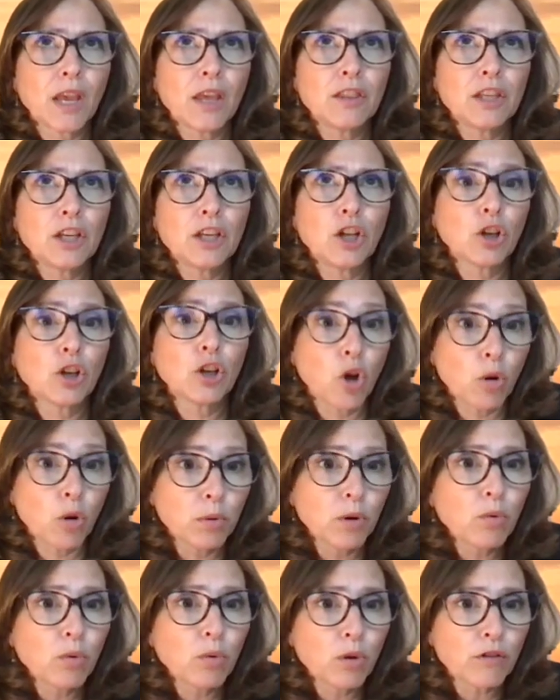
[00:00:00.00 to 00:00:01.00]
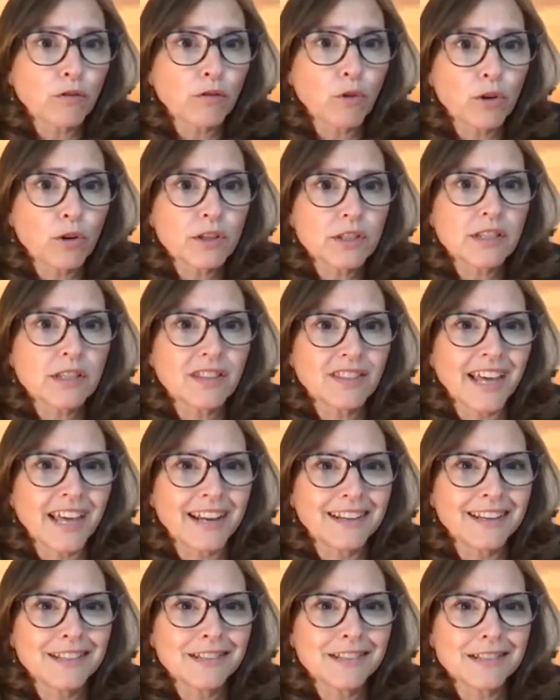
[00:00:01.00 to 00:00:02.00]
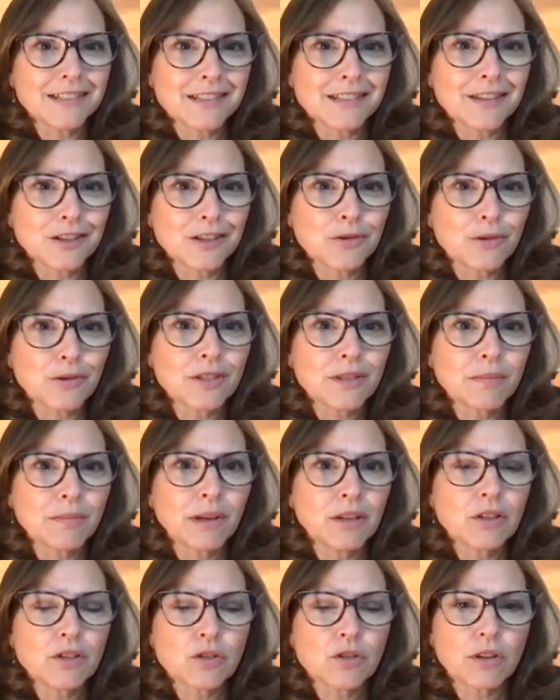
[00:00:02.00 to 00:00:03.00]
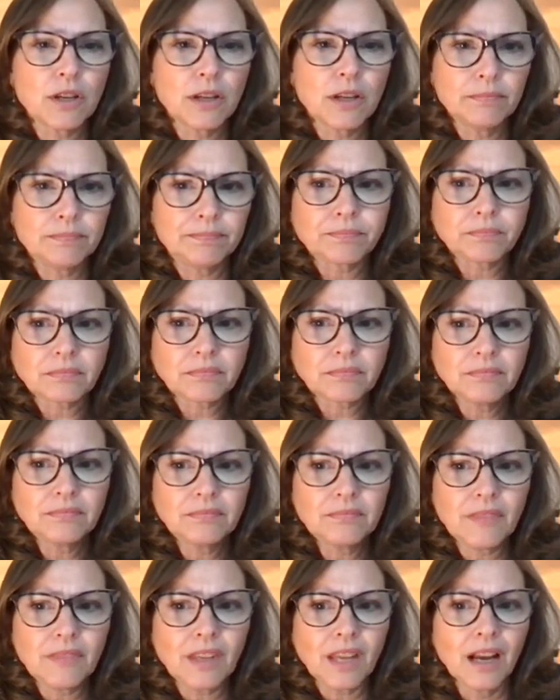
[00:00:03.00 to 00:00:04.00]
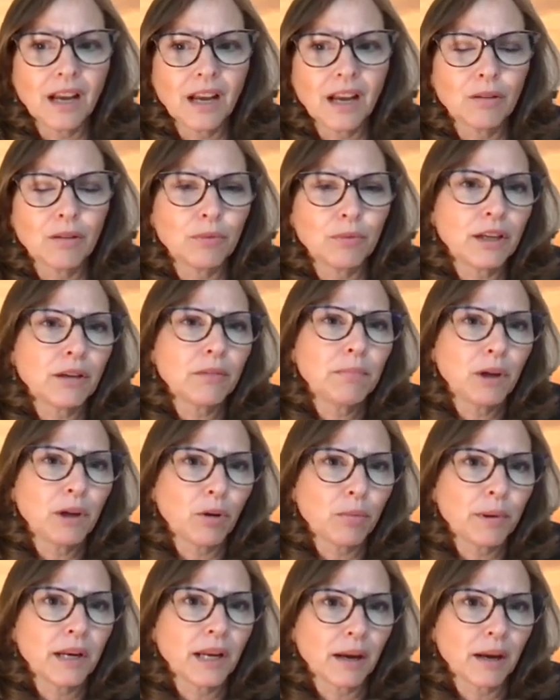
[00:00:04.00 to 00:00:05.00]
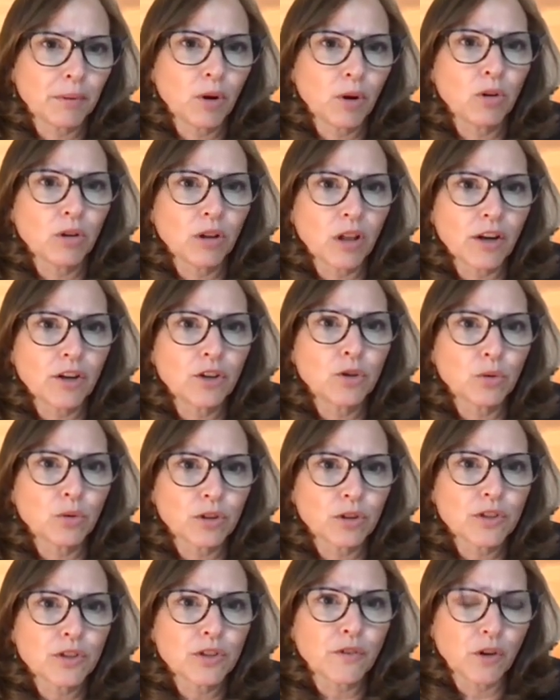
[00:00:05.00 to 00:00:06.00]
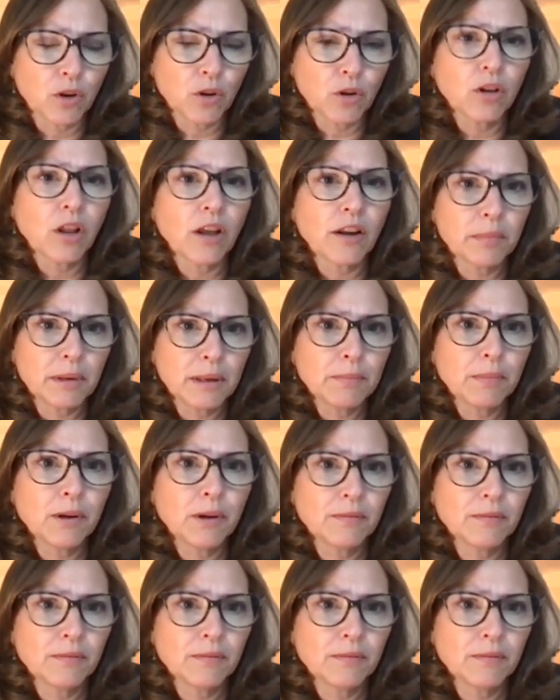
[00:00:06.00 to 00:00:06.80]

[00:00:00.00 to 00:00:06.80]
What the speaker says: global workforce that is the tourism industry, we could be opening up a whole lot of doors for a whole lot of people.